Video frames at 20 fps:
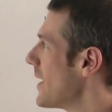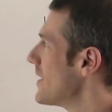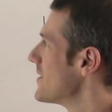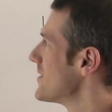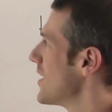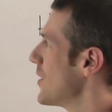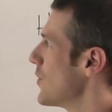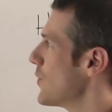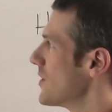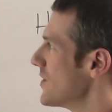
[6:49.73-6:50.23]

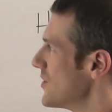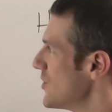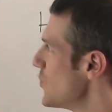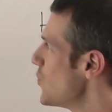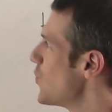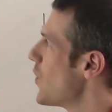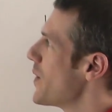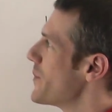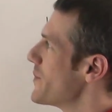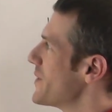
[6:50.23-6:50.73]
So you
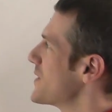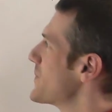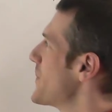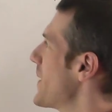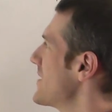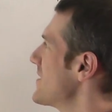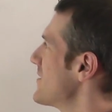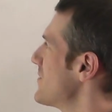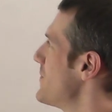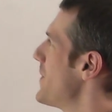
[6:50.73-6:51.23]
won't be
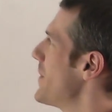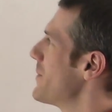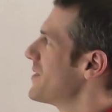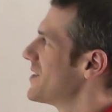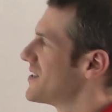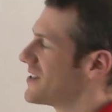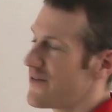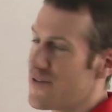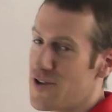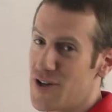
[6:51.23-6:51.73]
expected to remember
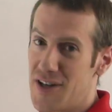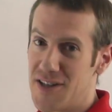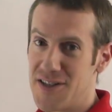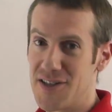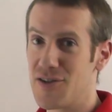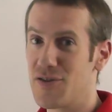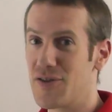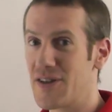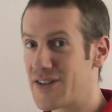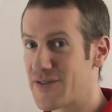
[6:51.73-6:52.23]
this. If you need to
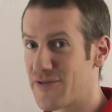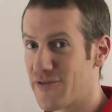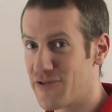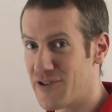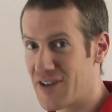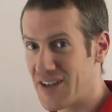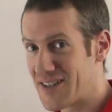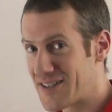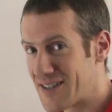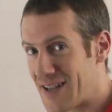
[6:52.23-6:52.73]
do this for
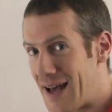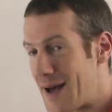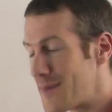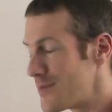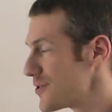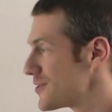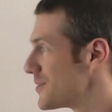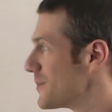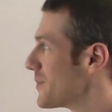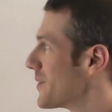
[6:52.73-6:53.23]
an exam
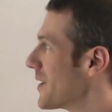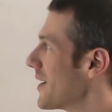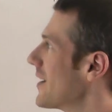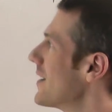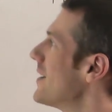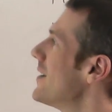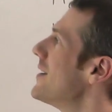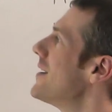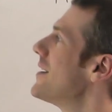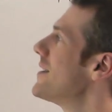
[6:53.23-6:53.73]
or something,
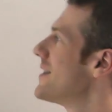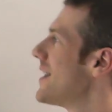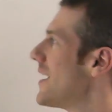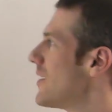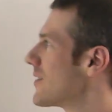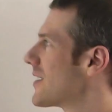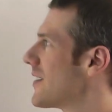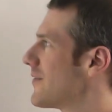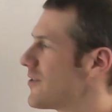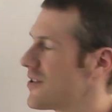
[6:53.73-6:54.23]

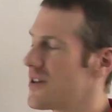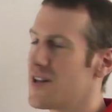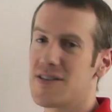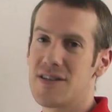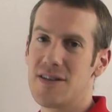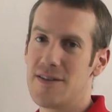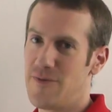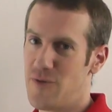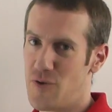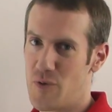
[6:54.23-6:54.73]
they'll give you this
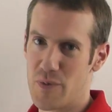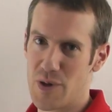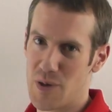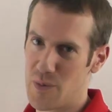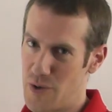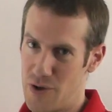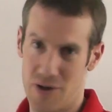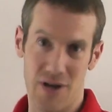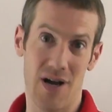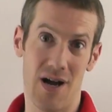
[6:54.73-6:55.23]
in the formula
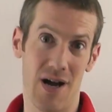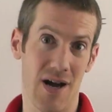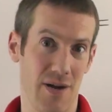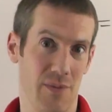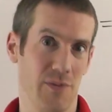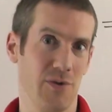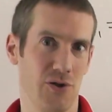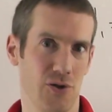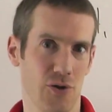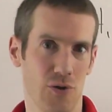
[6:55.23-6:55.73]
book,
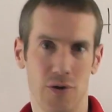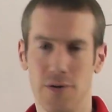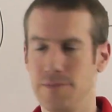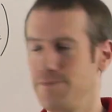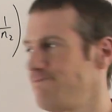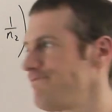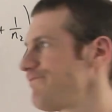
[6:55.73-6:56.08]
I'm sure.